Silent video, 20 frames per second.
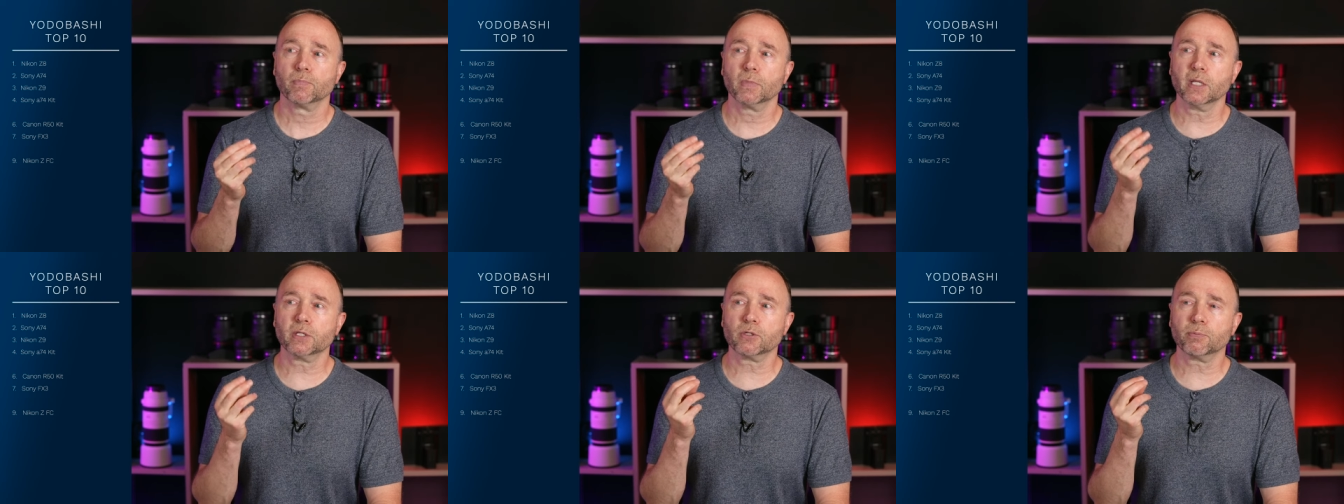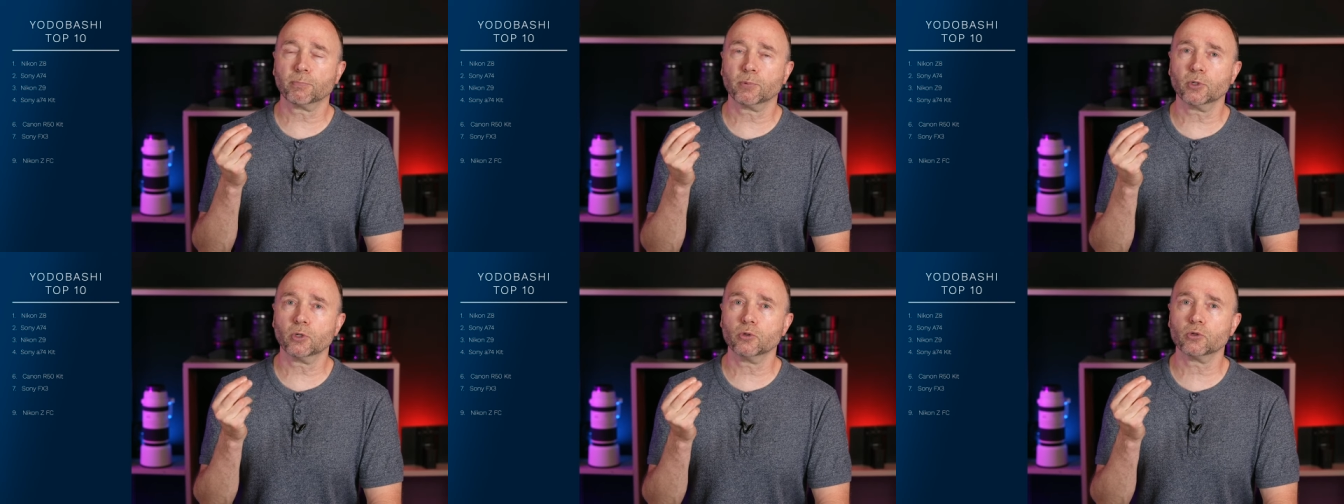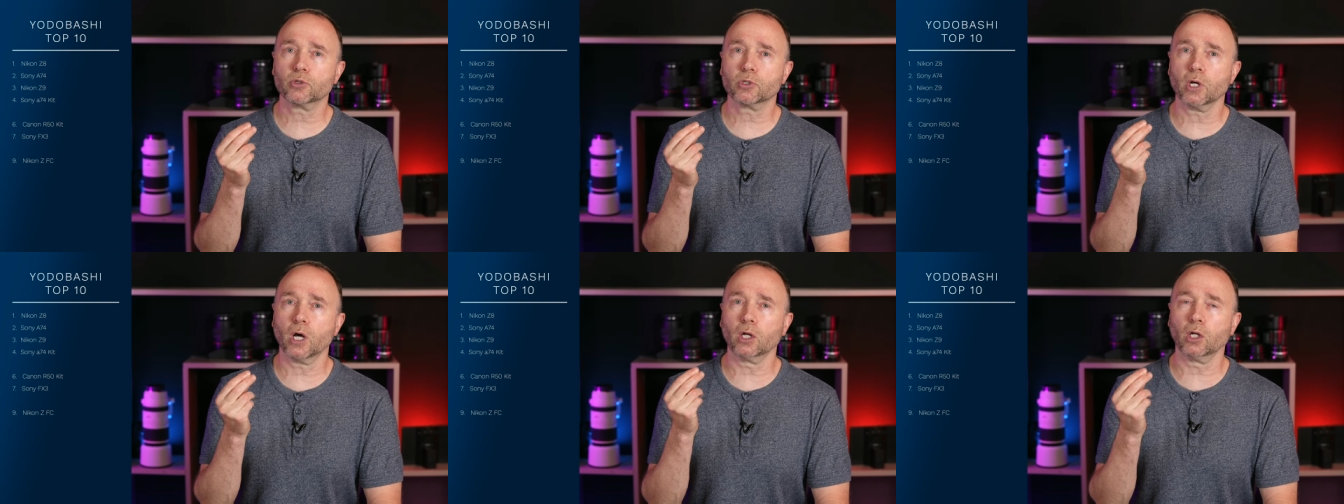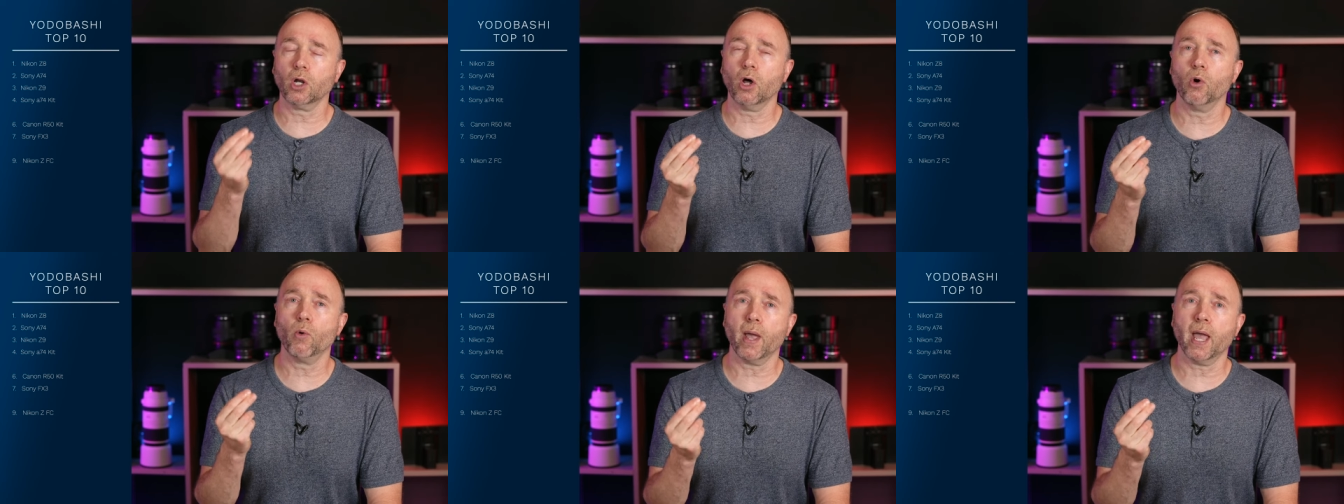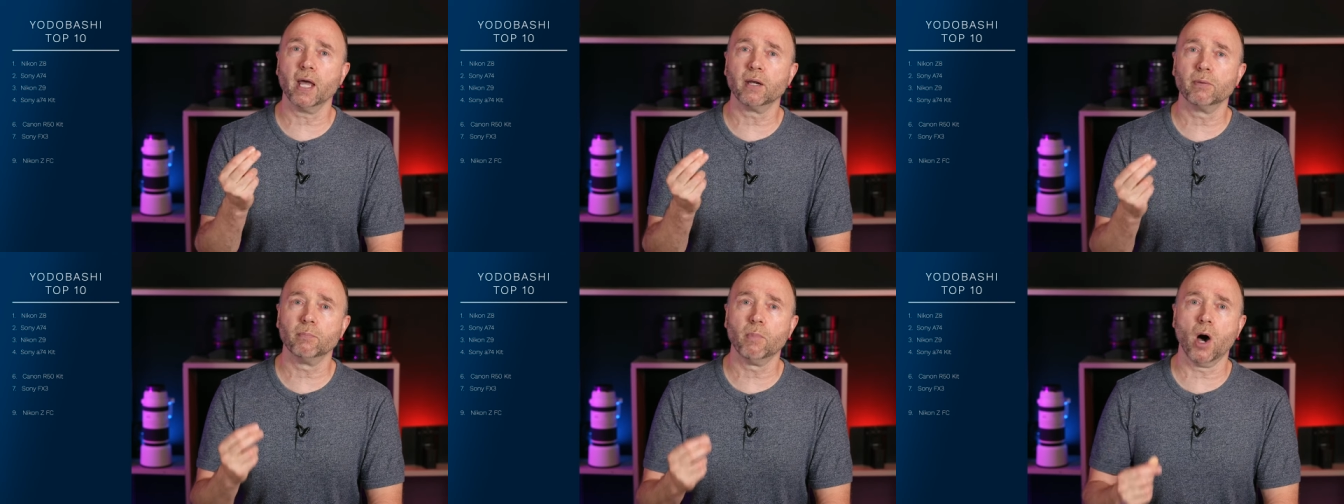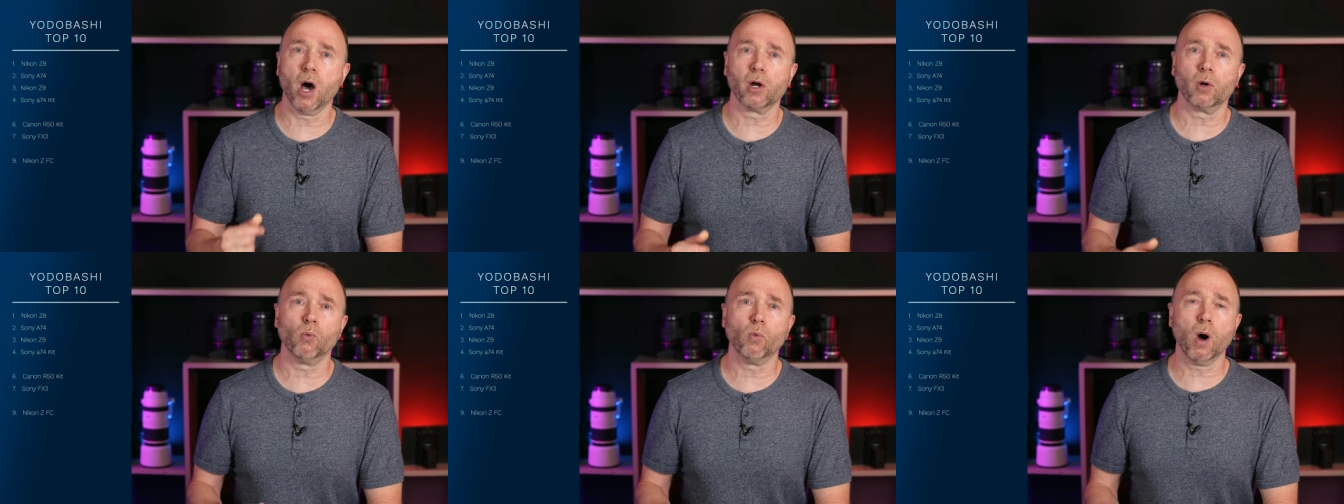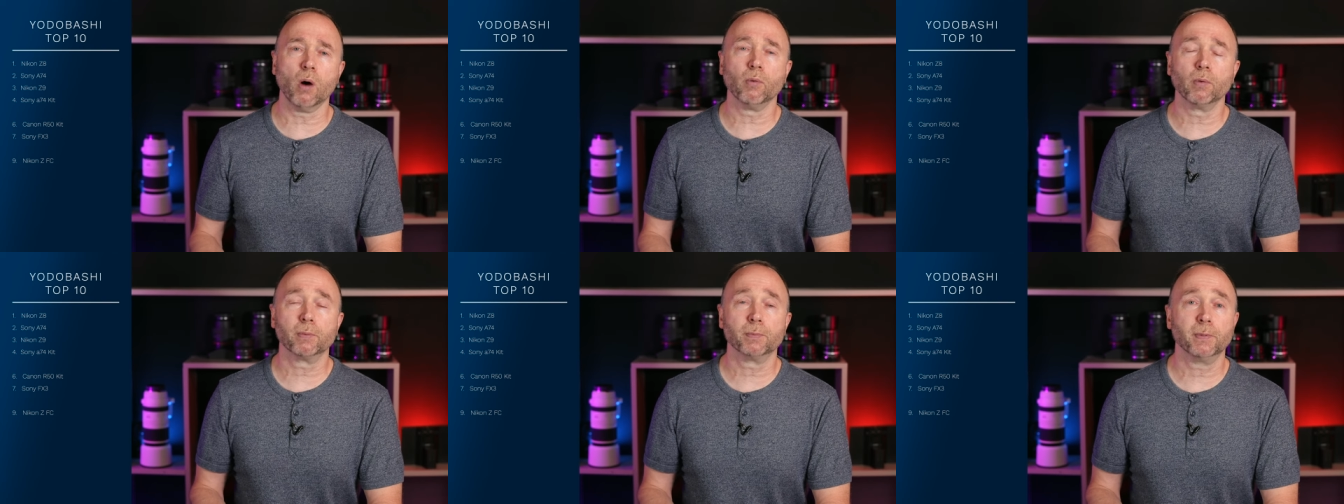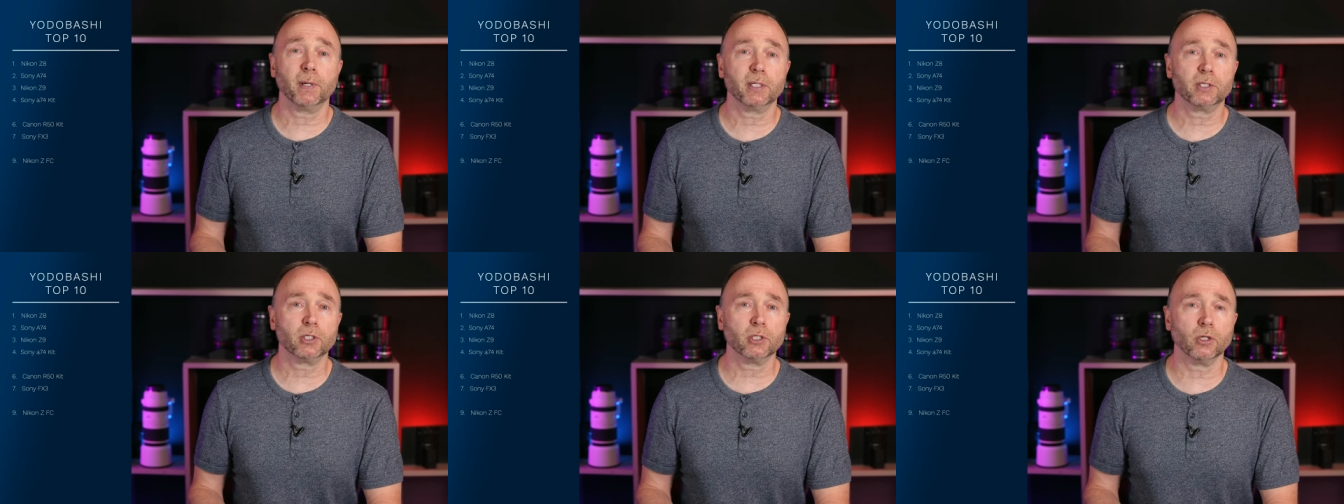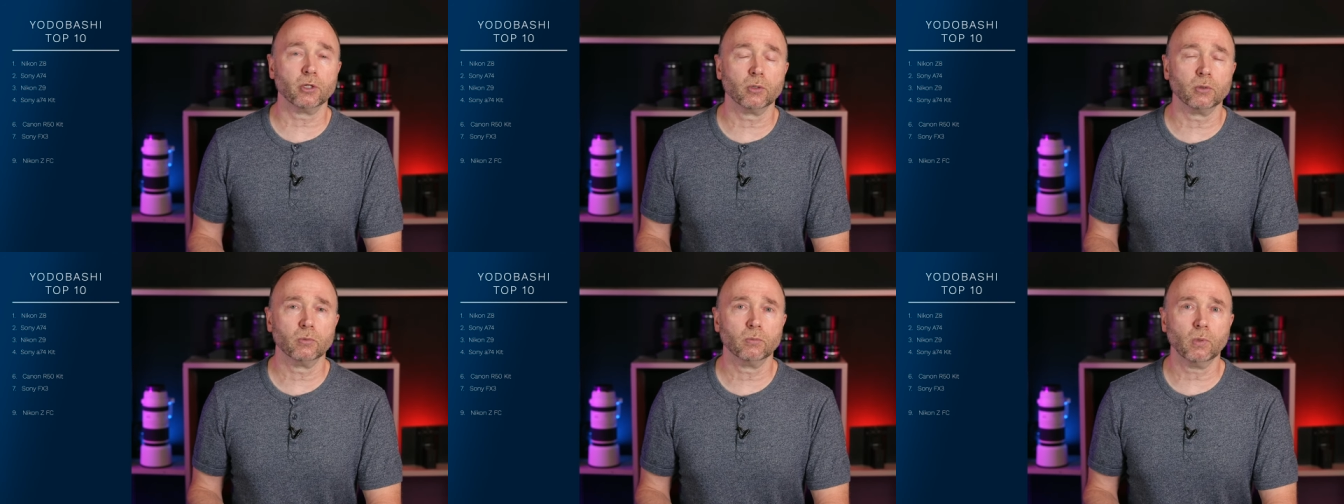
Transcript: let's produce a low-end model, what would we do?